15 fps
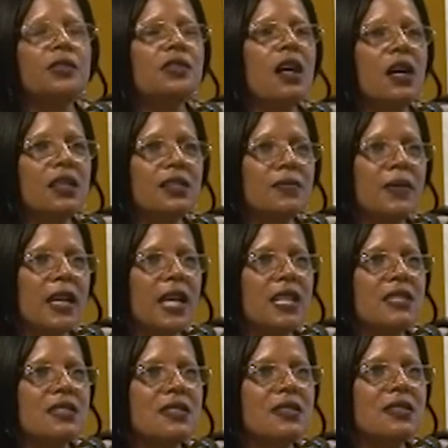thought,
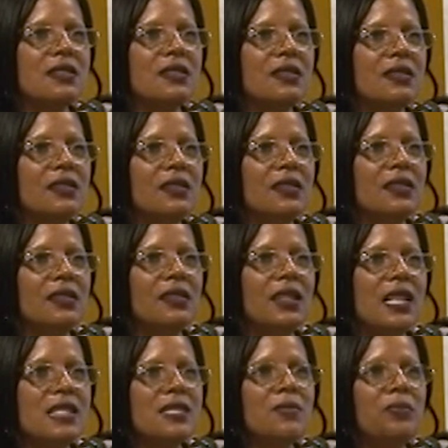because
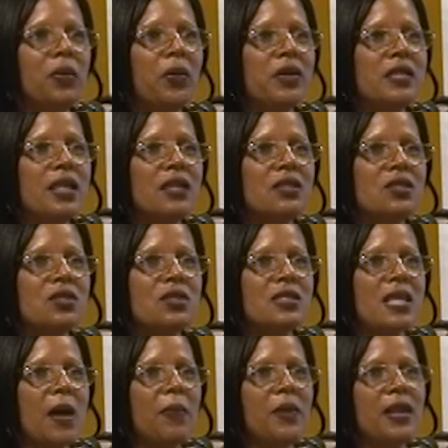it's important to
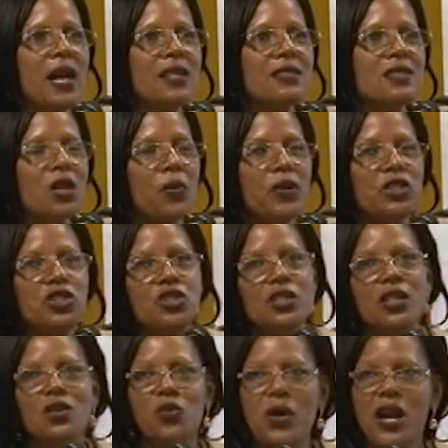stop and ask the
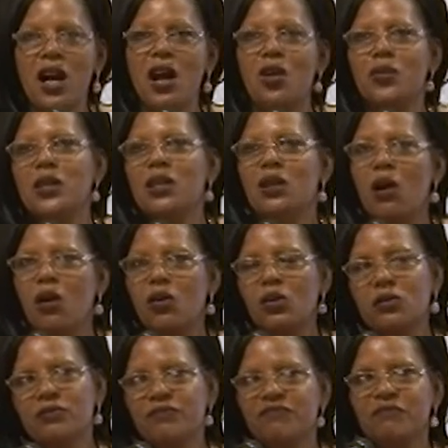question, where are we
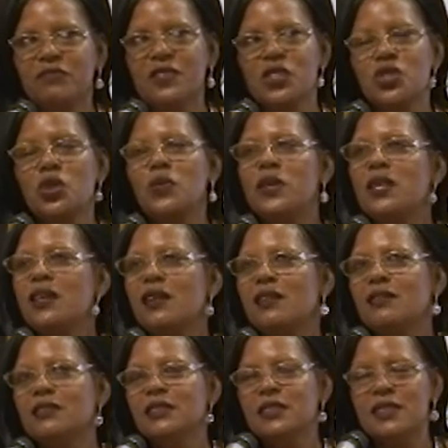now? Should we
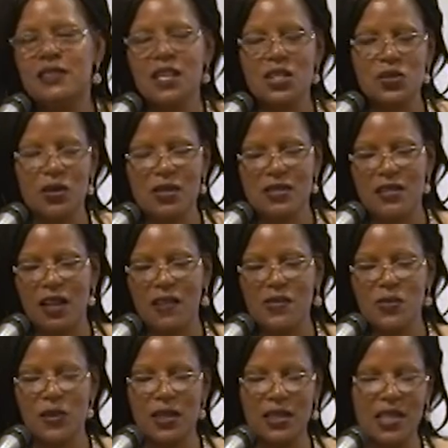say to
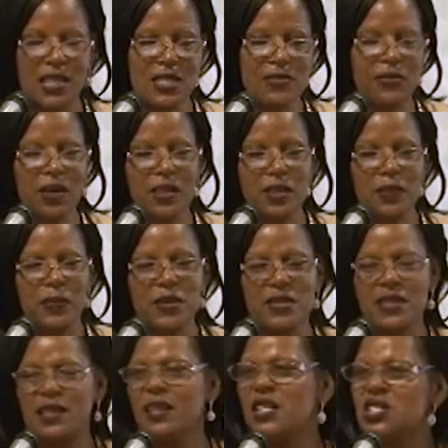ourselves, well, these
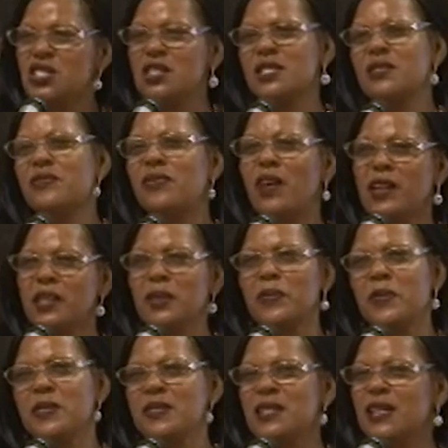40%, it's just
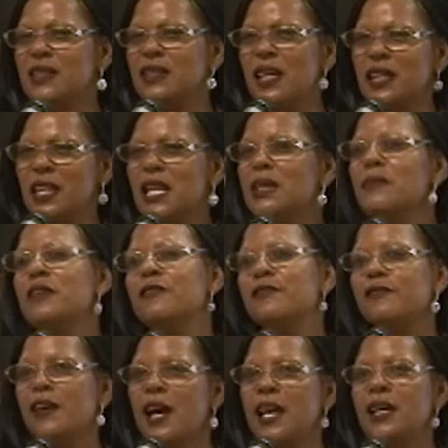40%, and they'll be
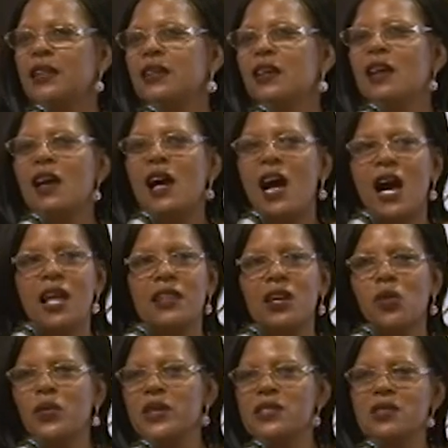fine, and their
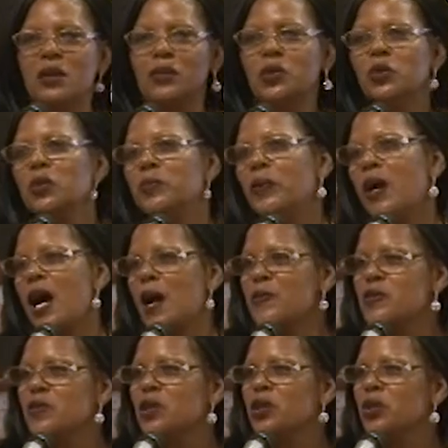wisdom tooth
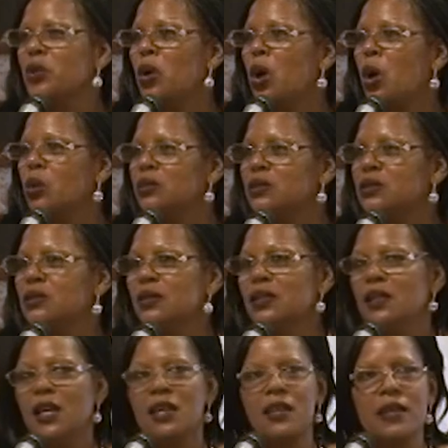perhaps will grow out
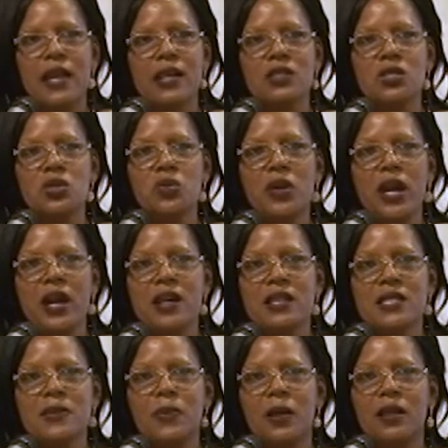in the next 2
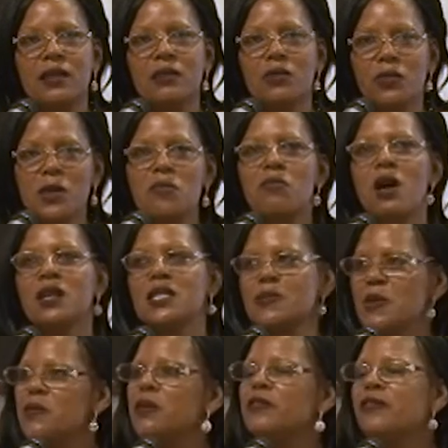years, but we must
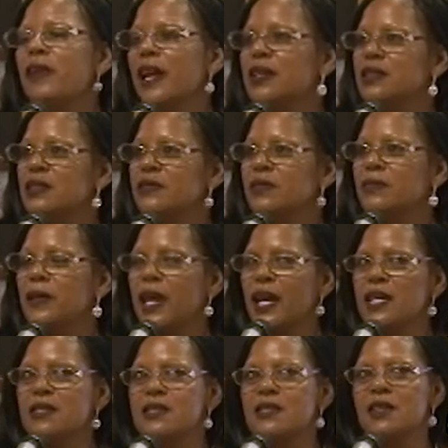be reflective
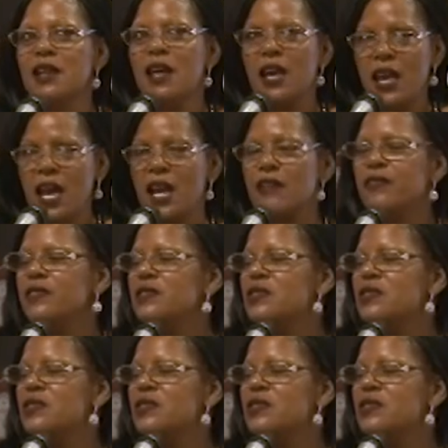because every